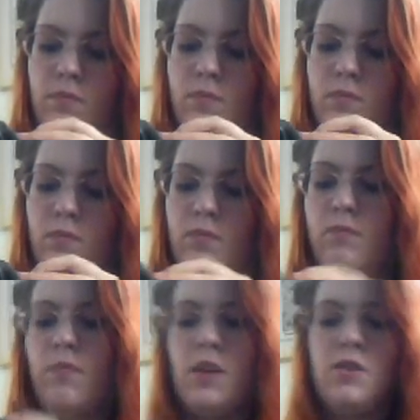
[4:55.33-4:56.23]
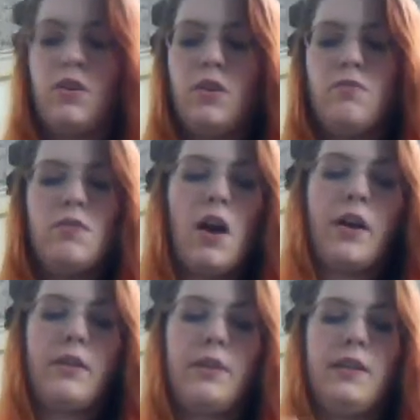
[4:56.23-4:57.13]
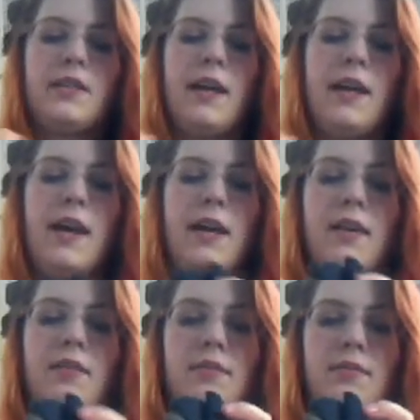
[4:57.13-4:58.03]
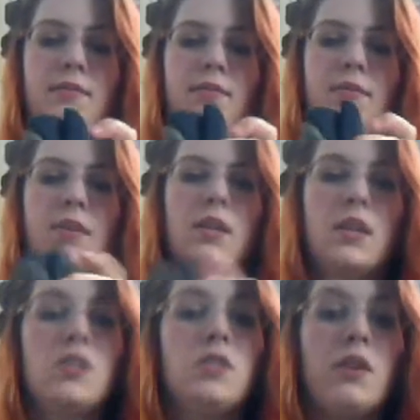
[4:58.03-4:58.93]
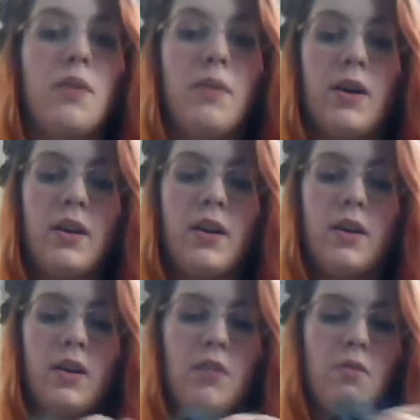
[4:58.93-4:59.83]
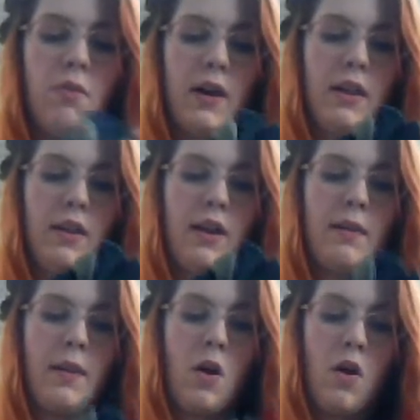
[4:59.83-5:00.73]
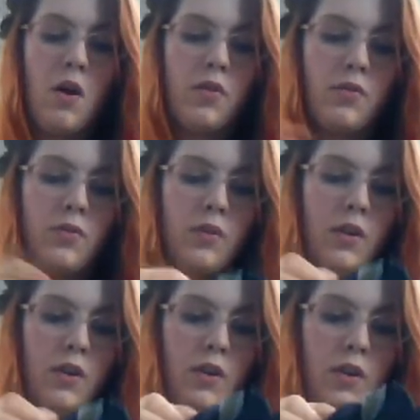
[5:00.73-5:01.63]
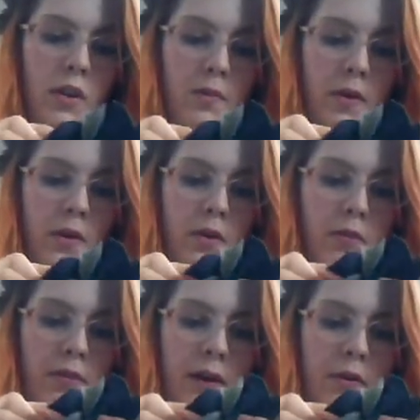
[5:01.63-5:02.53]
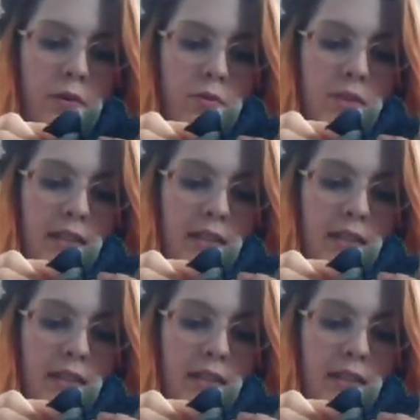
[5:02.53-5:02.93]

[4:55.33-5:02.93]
Make sure you knot it real tight, because you don't want anything coming off. You want your flower to stay